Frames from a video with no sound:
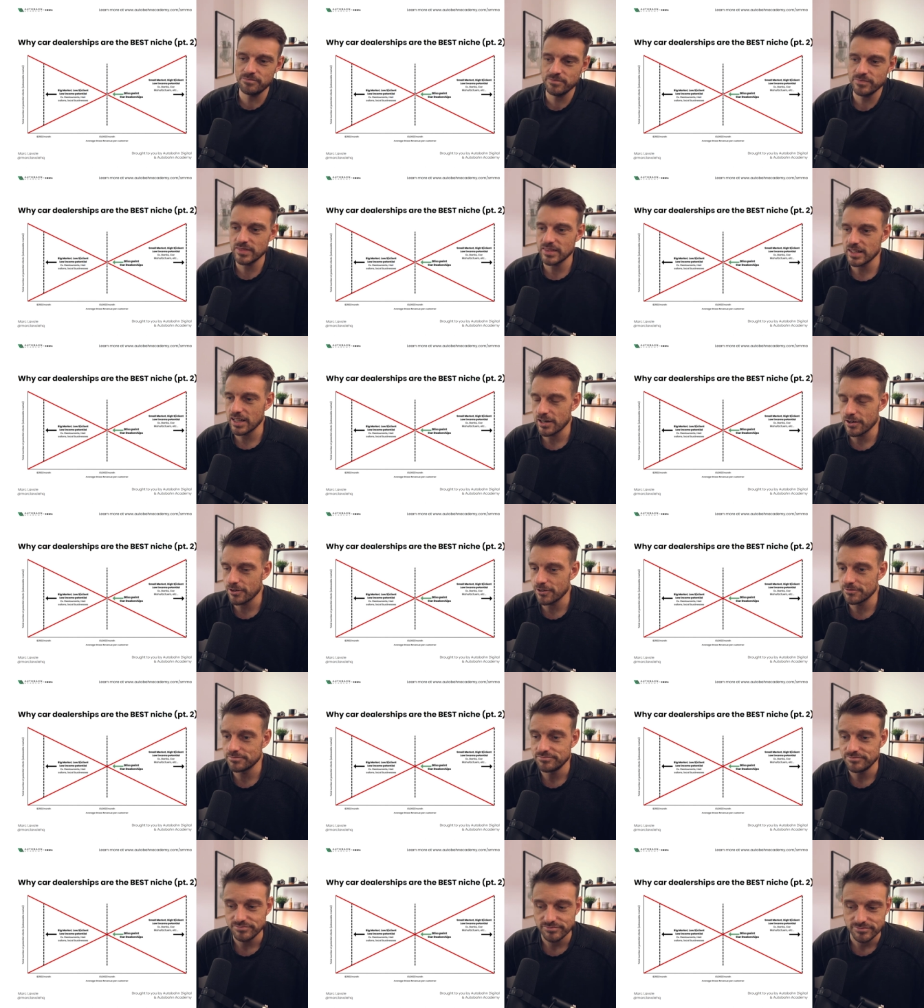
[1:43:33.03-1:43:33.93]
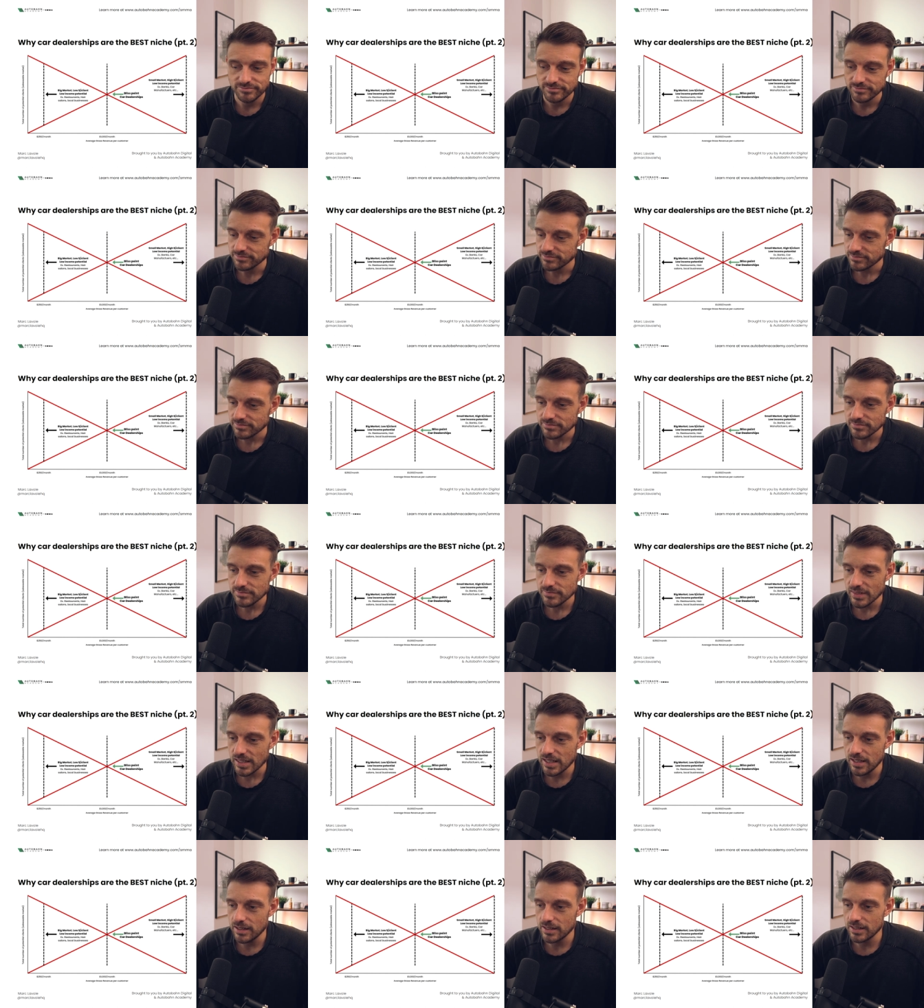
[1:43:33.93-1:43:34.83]
their
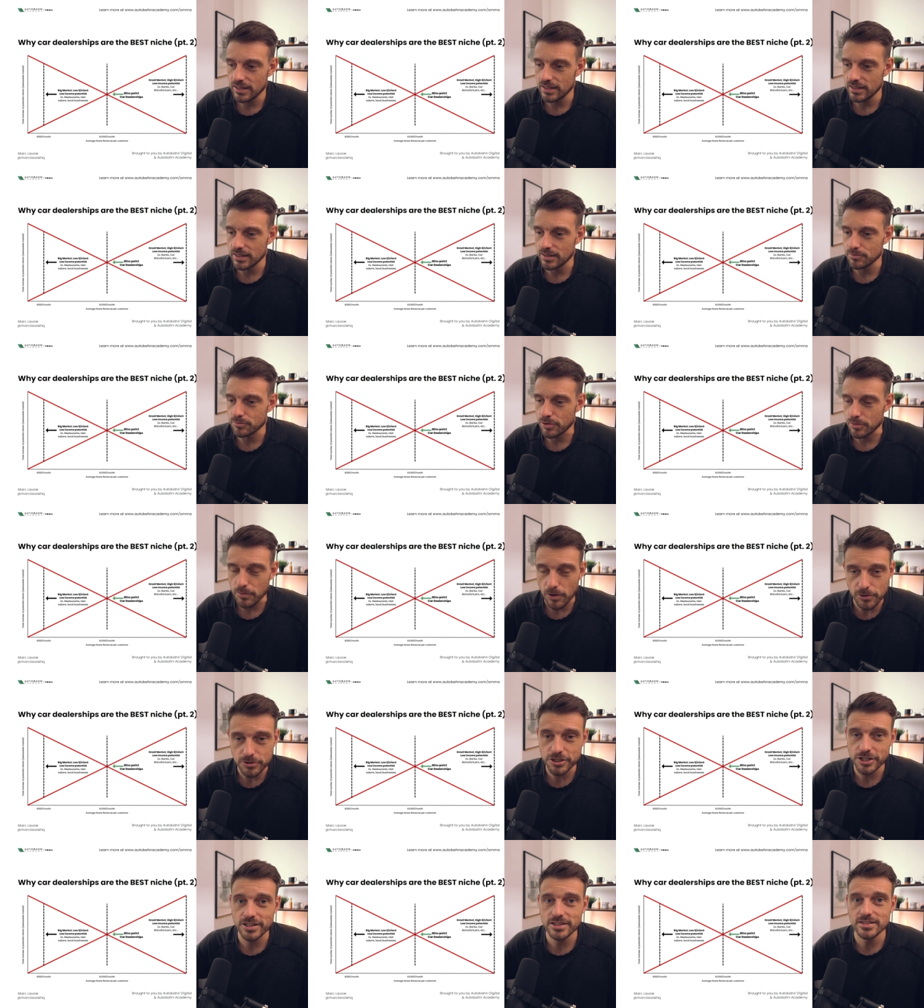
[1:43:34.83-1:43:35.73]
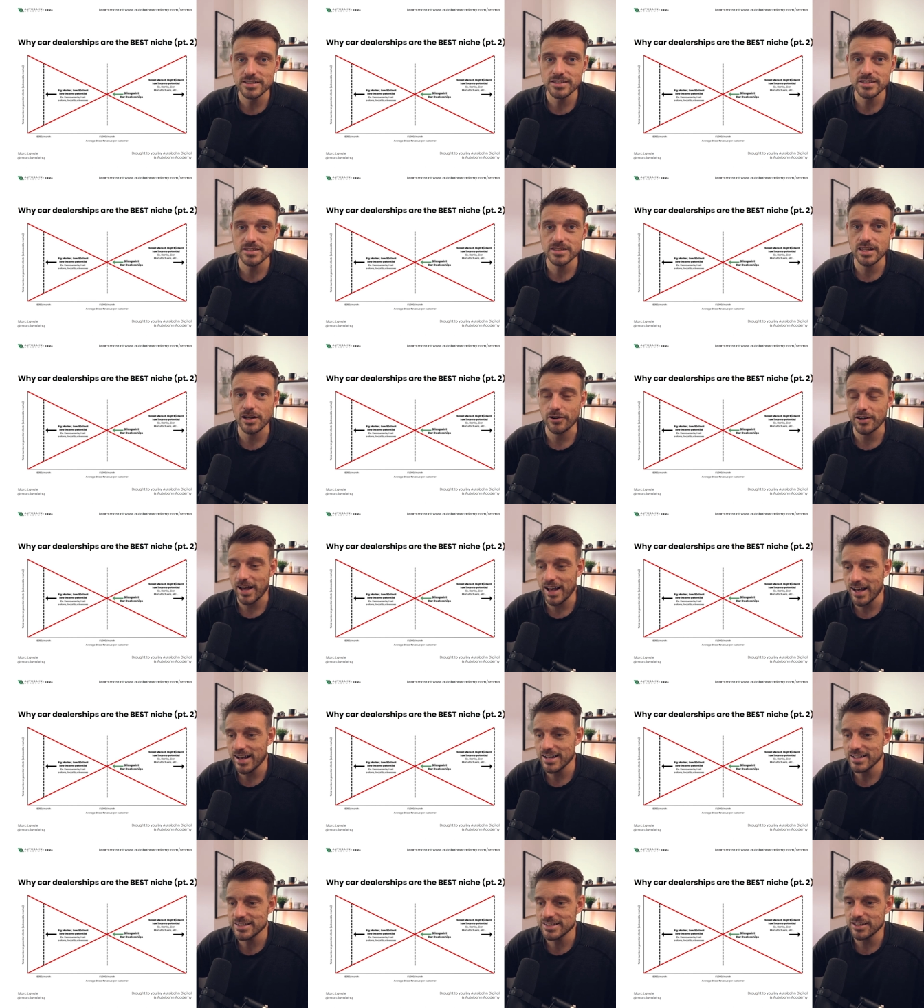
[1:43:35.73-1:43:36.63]
uh, promotions, their
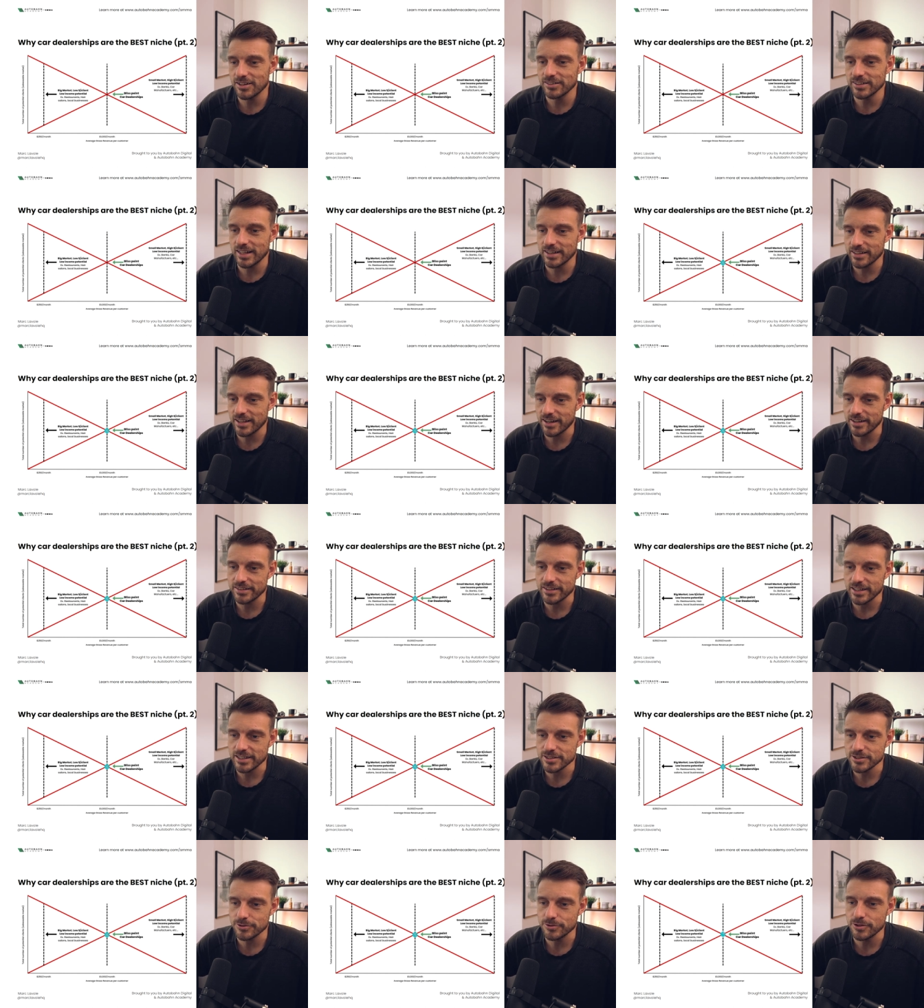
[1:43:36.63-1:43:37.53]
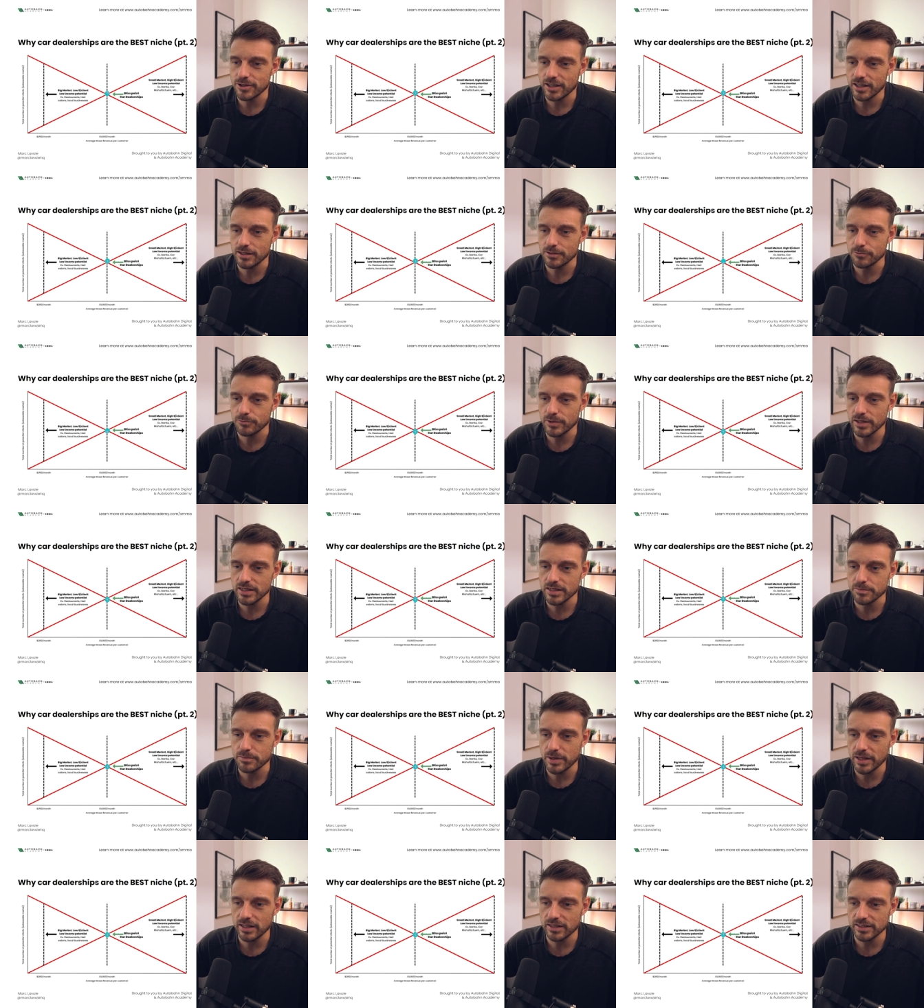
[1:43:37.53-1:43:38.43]
ads, all that kind of thing. So you can
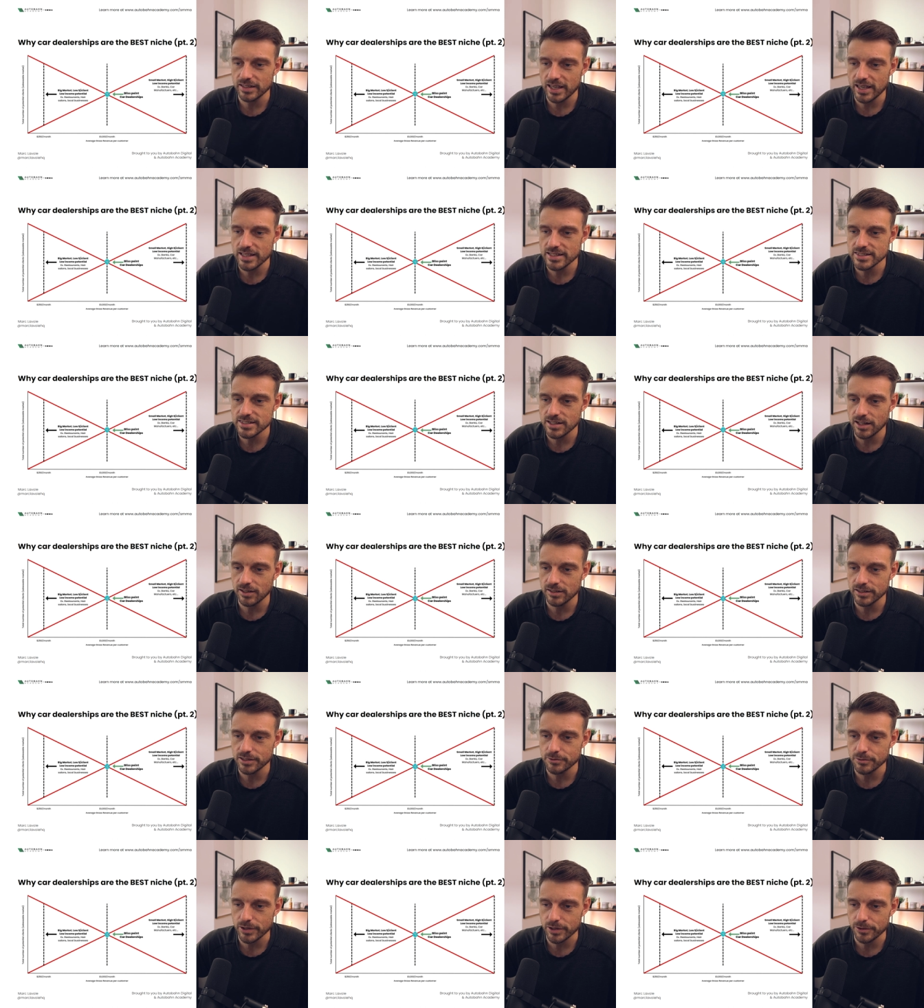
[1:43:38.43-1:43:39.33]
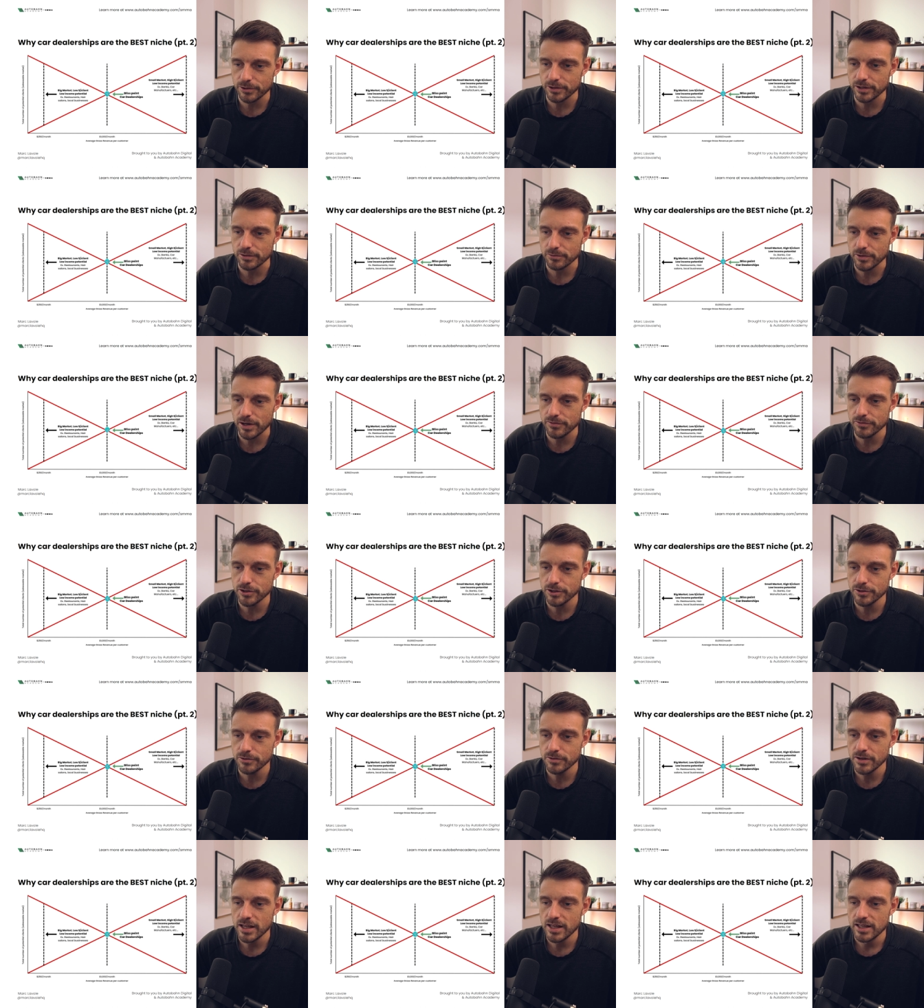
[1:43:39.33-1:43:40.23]
really build a solid recurring
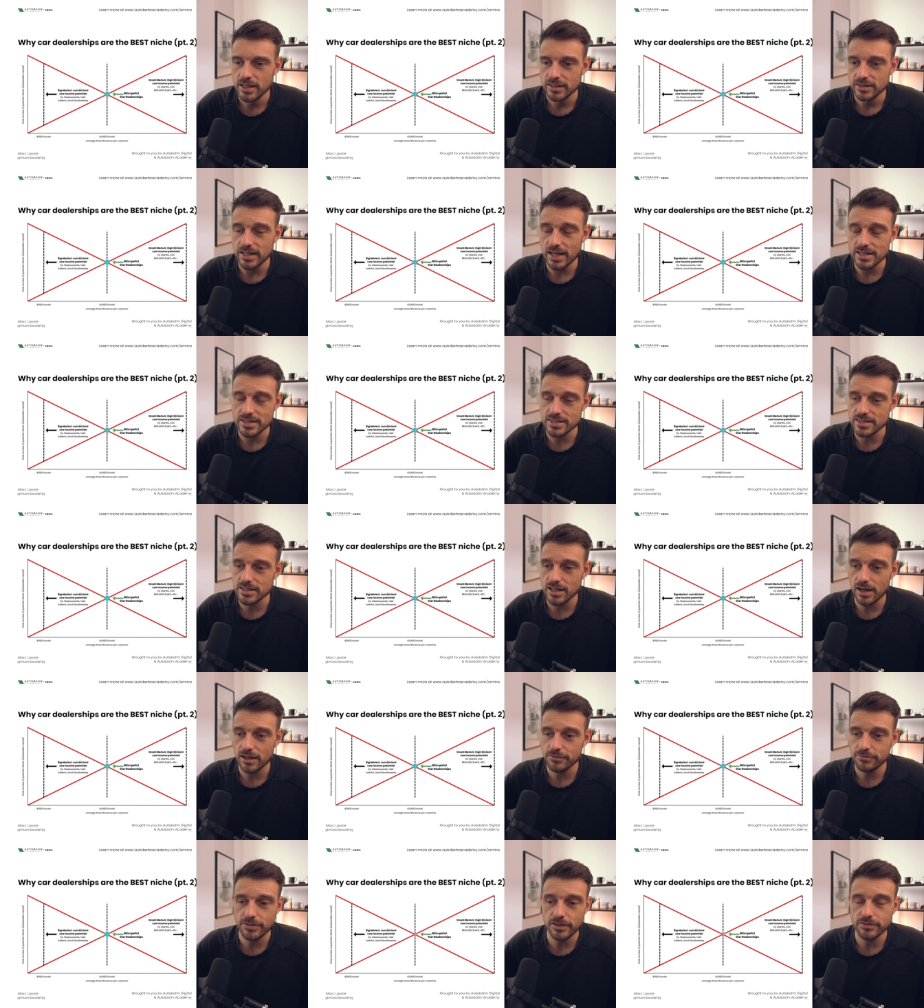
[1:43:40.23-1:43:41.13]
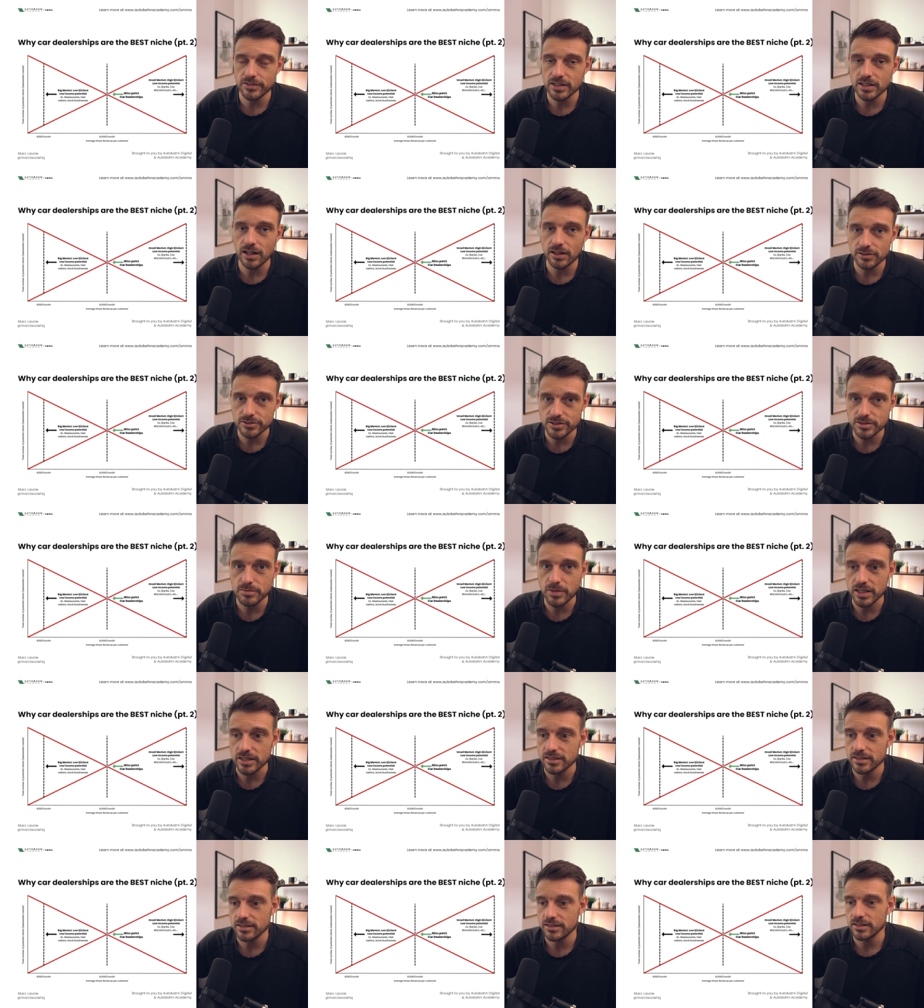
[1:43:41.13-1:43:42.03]
revenue that's not $50 a
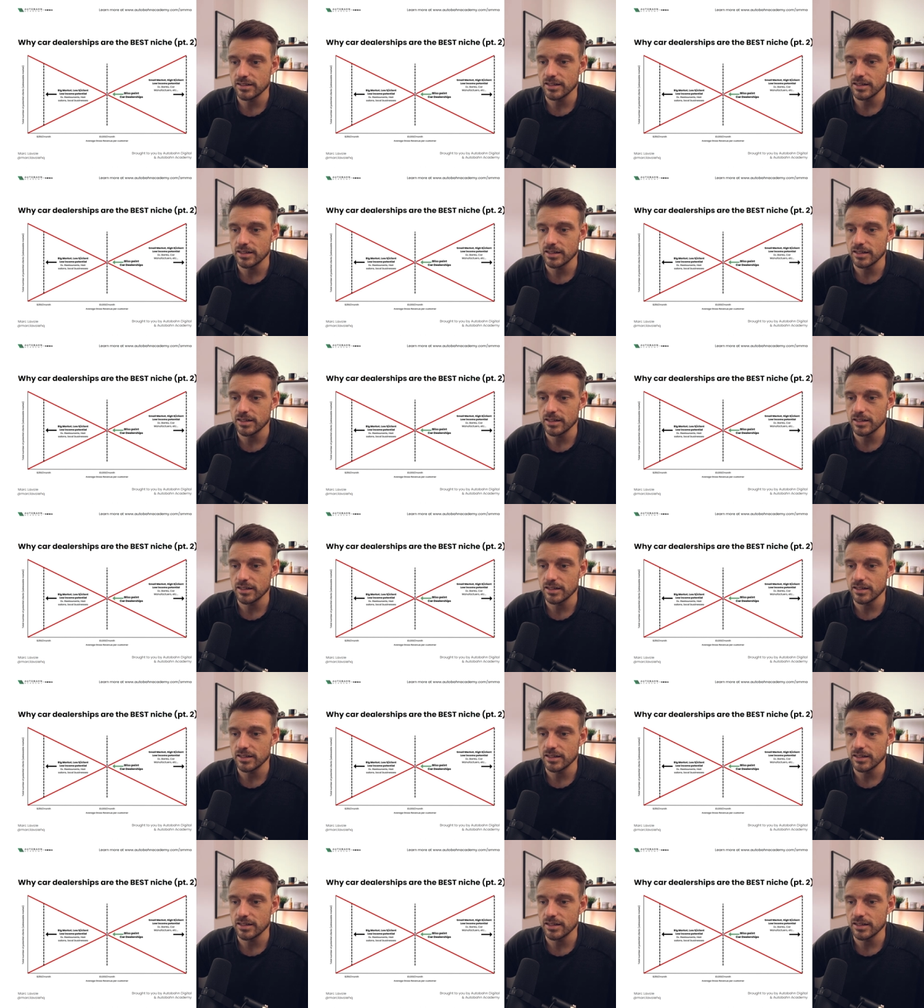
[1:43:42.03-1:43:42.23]
month.